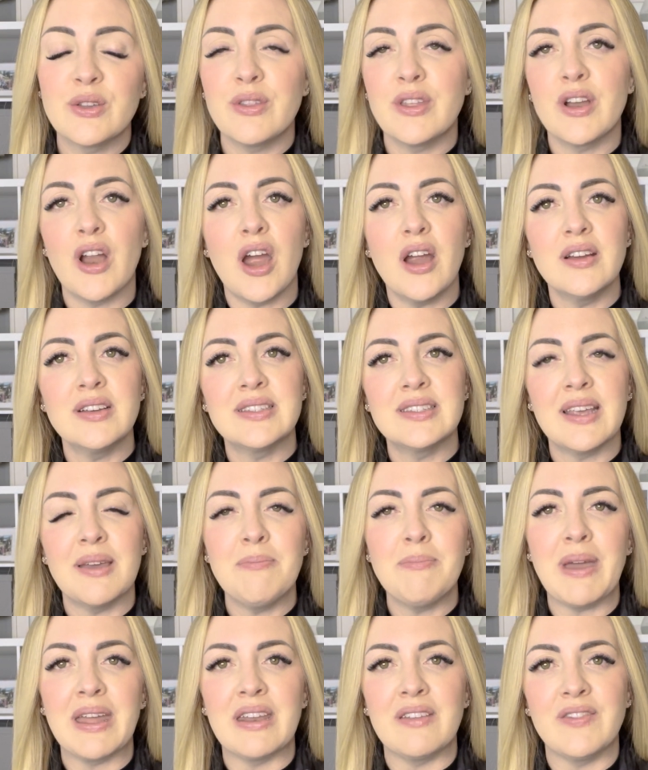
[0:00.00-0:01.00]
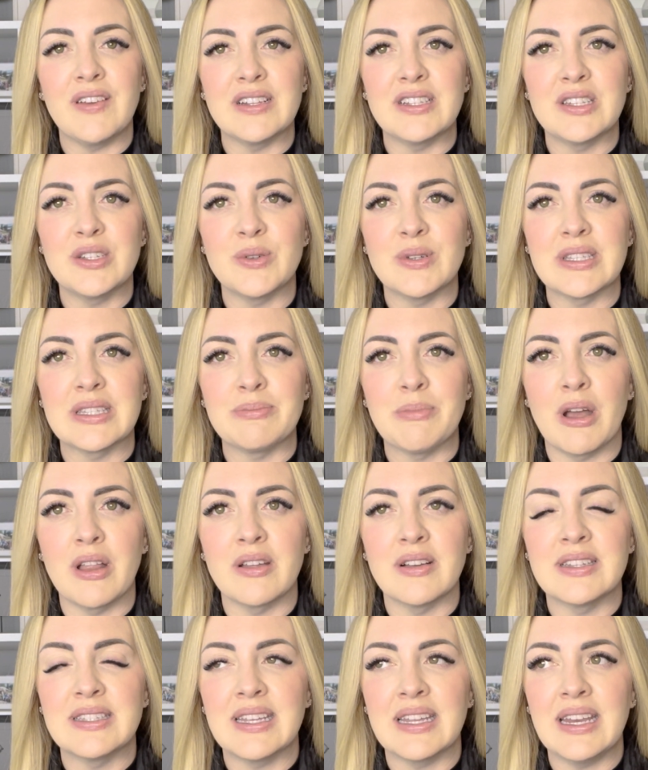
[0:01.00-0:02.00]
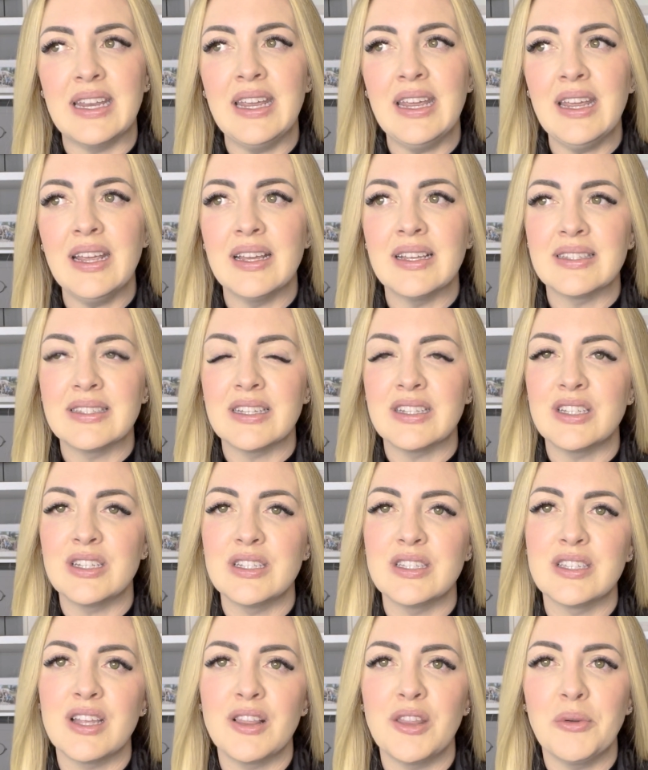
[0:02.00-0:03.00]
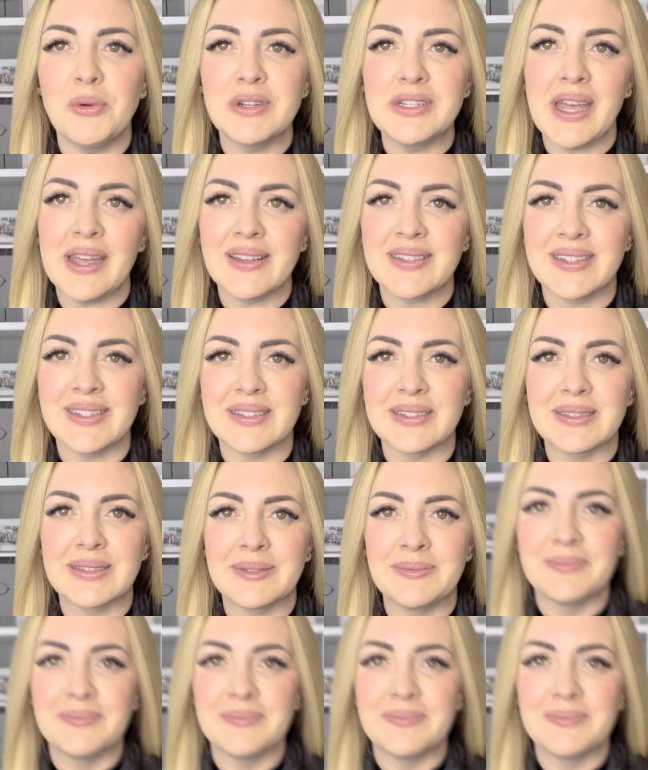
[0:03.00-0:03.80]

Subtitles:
there are some benefits to a smaller city, such as lower taxes.